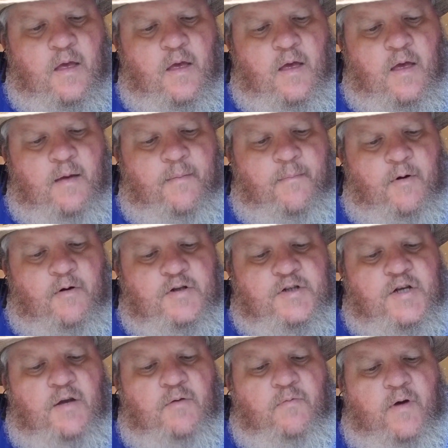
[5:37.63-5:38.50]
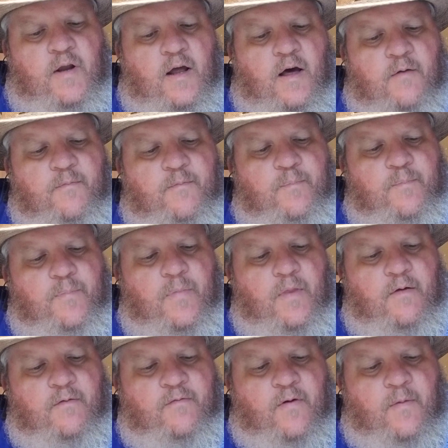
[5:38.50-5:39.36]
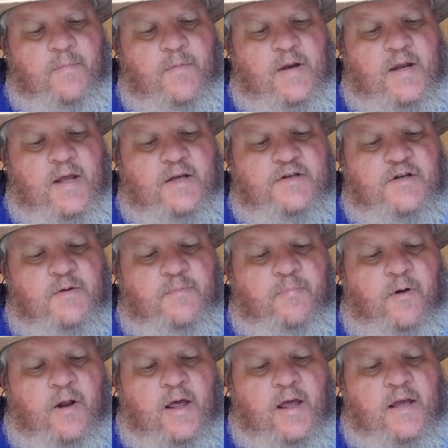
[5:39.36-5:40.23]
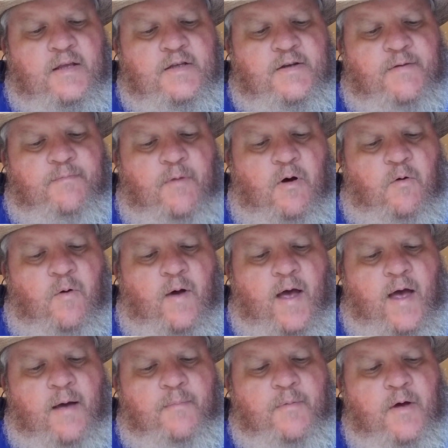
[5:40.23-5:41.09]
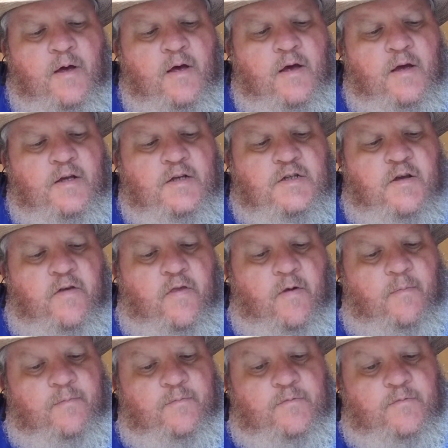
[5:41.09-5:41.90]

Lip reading: And Moshe went up from the desert plains of Moab to